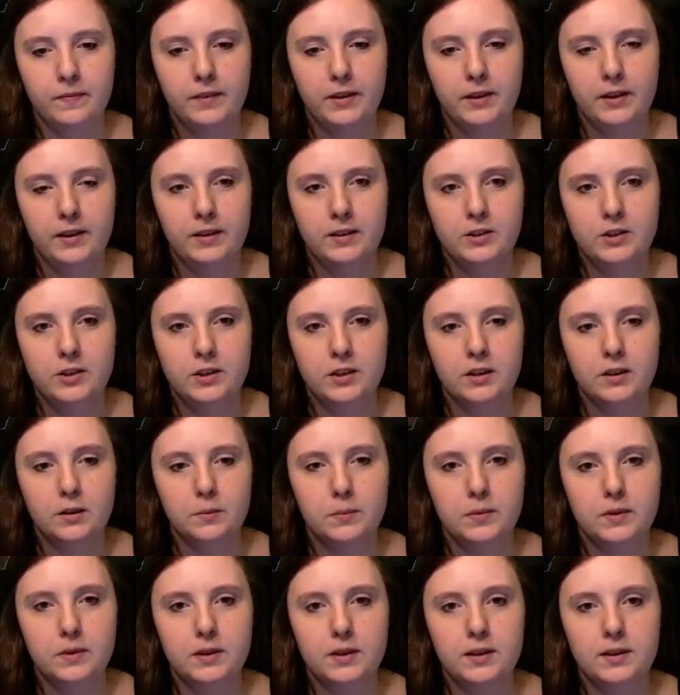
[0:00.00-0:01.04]
And Jacob
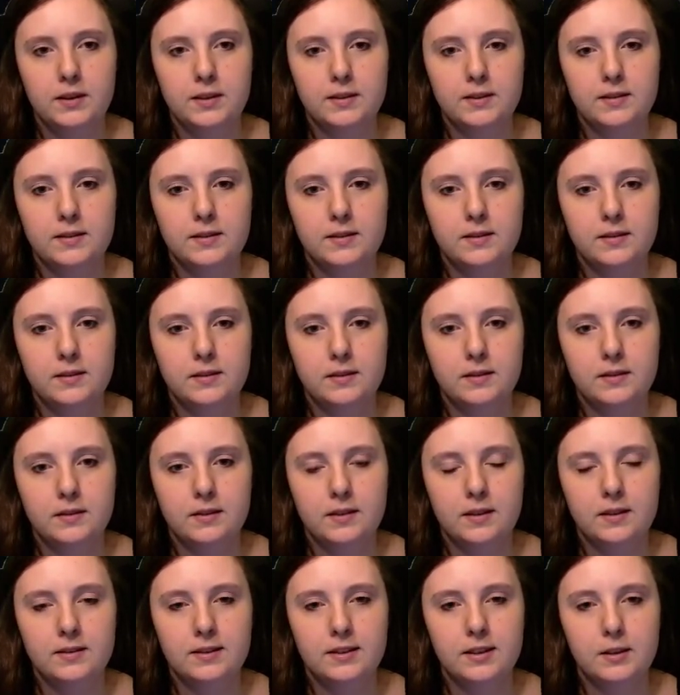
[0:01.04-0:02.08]
is
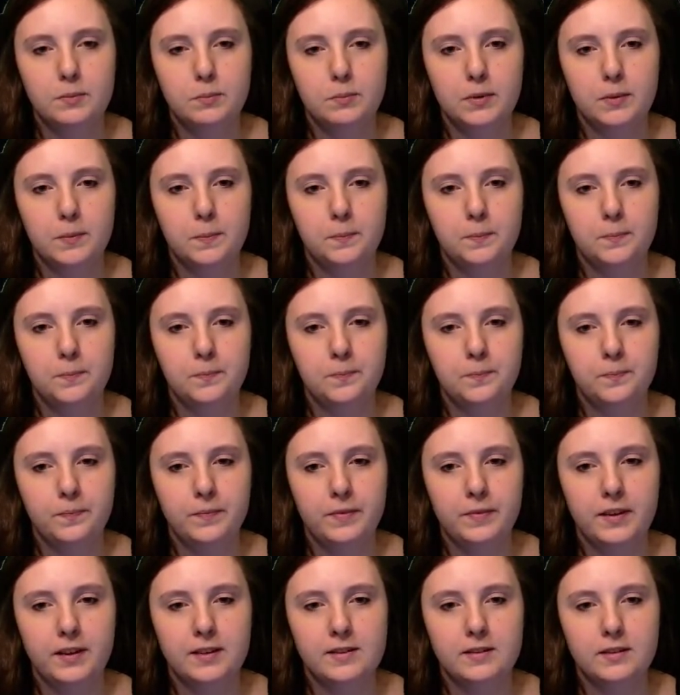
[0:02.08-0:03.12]
asleep.
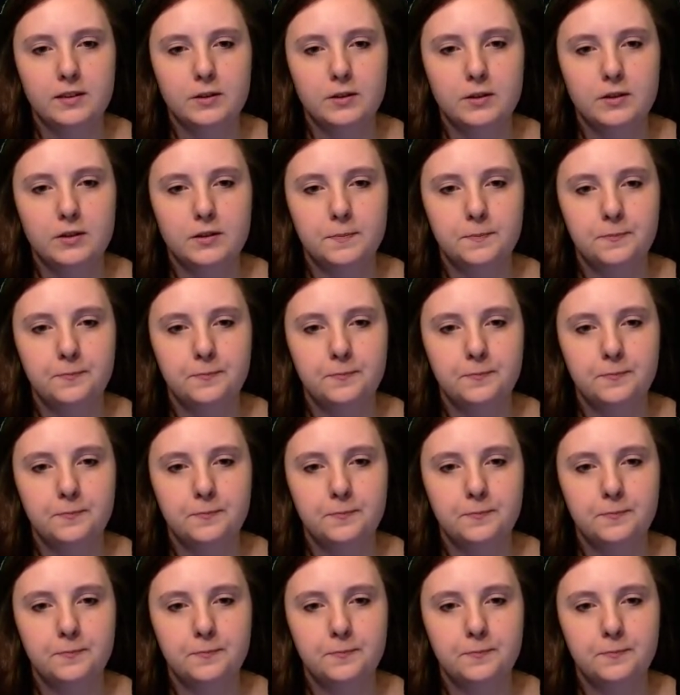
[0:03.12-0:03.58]
That's good.